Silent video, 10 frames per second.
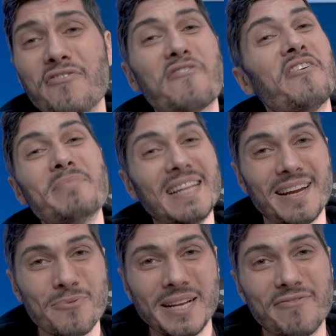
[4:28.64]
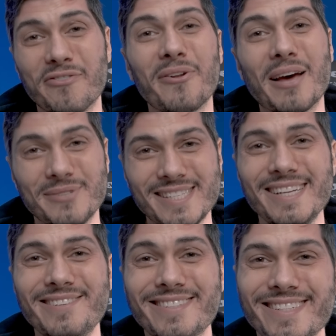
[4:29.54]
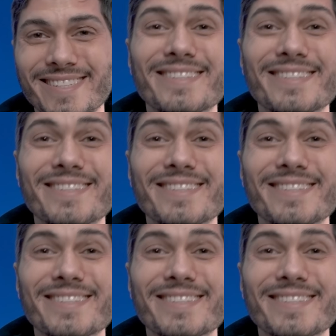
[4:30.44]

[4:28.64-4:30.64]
if you're familiar with the Fallout series.